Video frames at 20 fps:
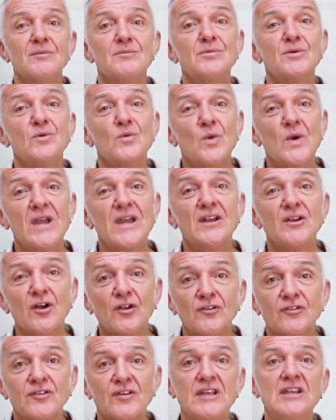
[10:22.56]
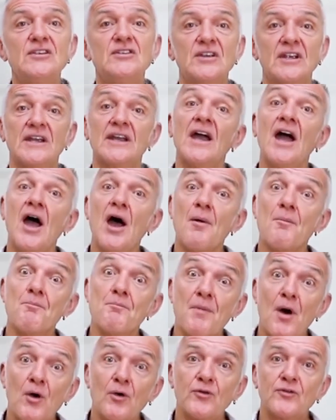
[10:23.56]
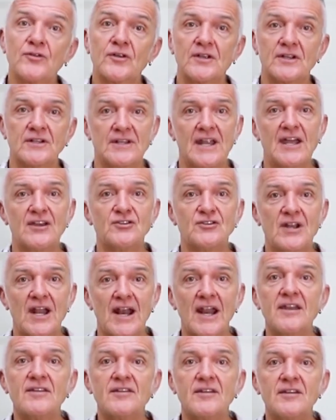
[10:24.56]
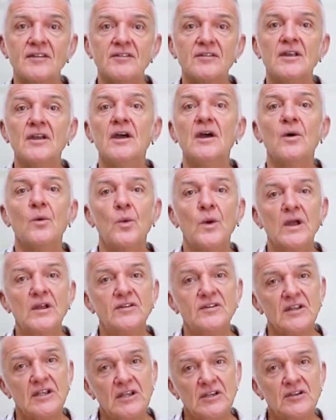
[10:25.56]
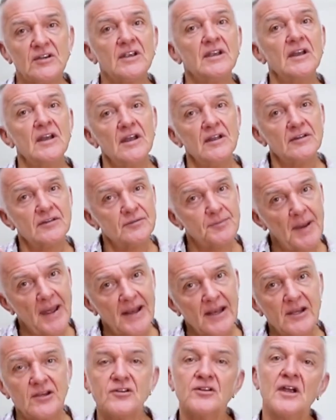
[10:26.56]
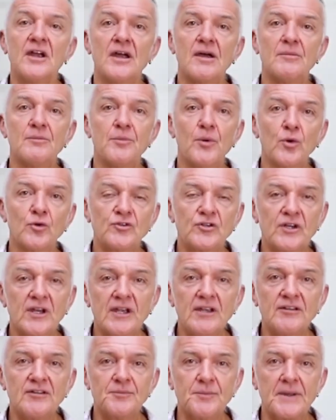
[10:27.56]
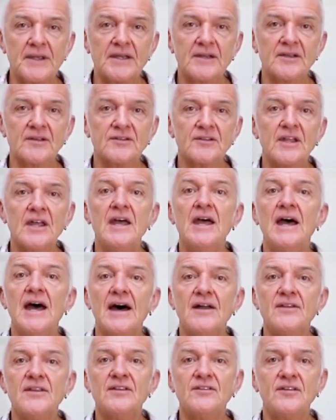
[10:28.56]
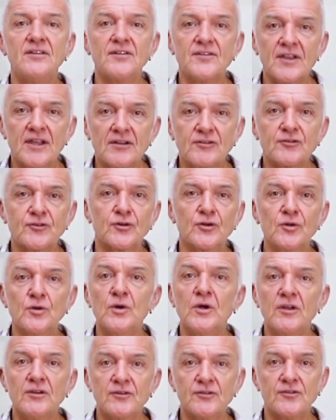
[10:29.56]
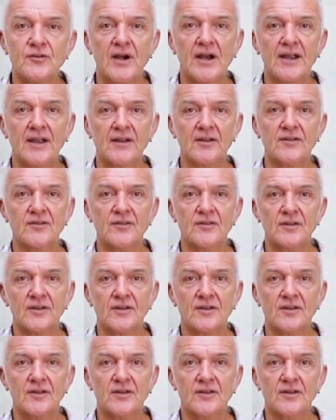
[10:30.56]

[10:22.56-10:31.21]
But we're not teaching most nationalities. We're teaching Spanish and Portuguese speakers, and this is their true strength.